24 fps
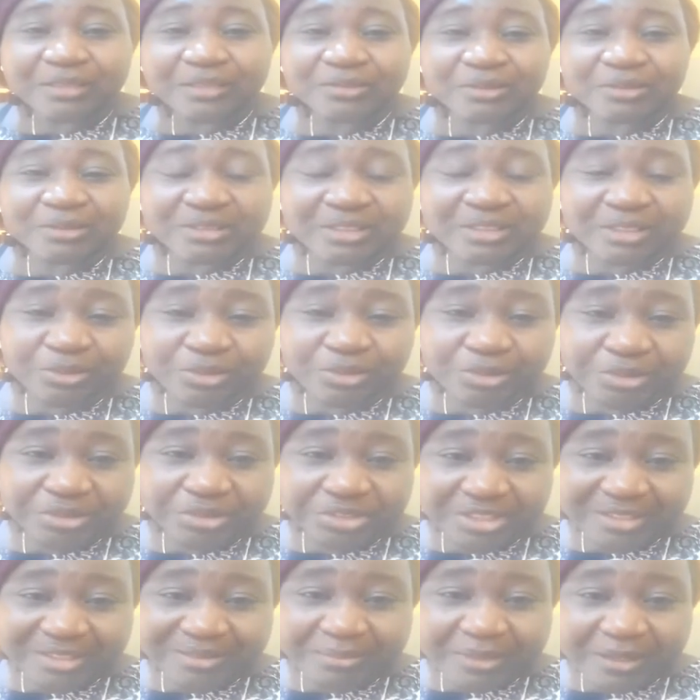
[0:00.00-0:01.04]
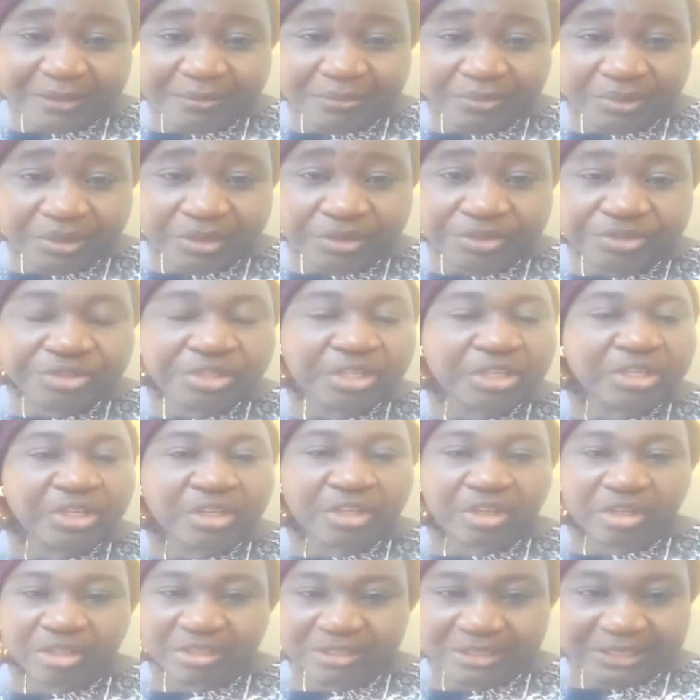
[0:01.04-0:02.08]
how to sell to your team members
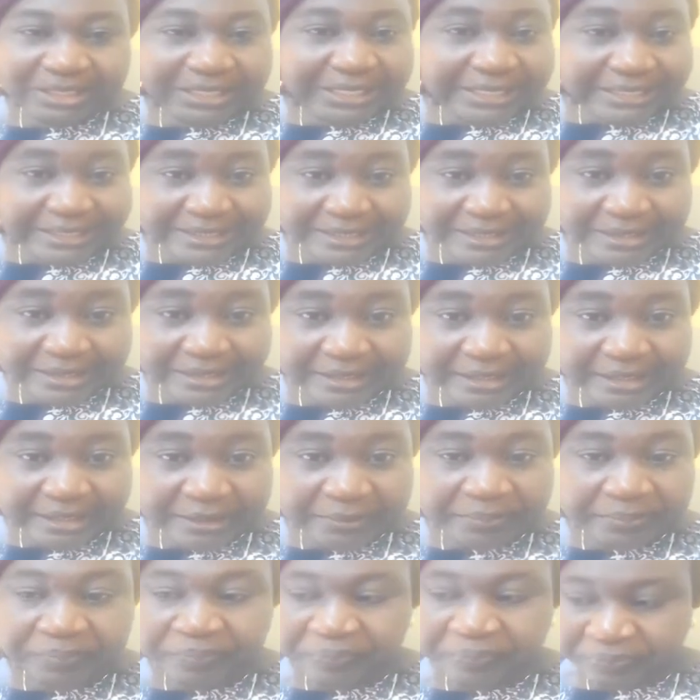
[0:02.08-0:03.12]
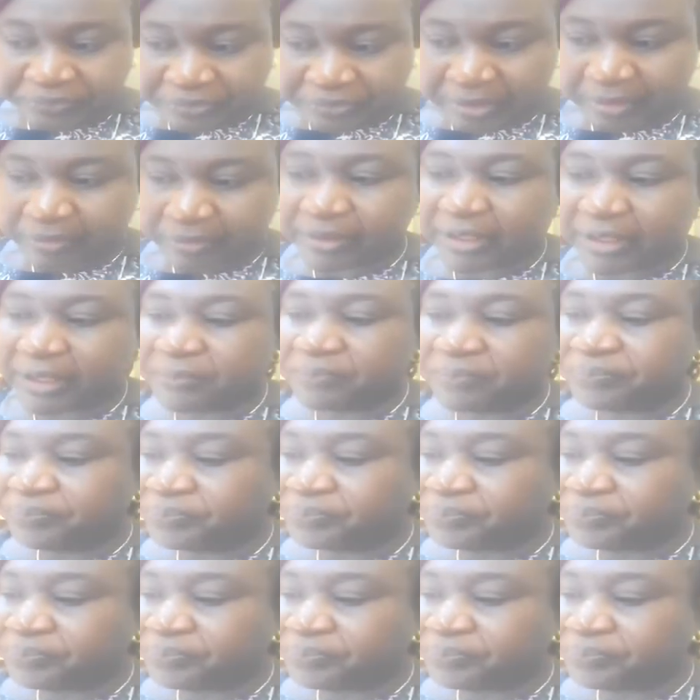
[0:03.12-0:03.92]
on a later day. All right.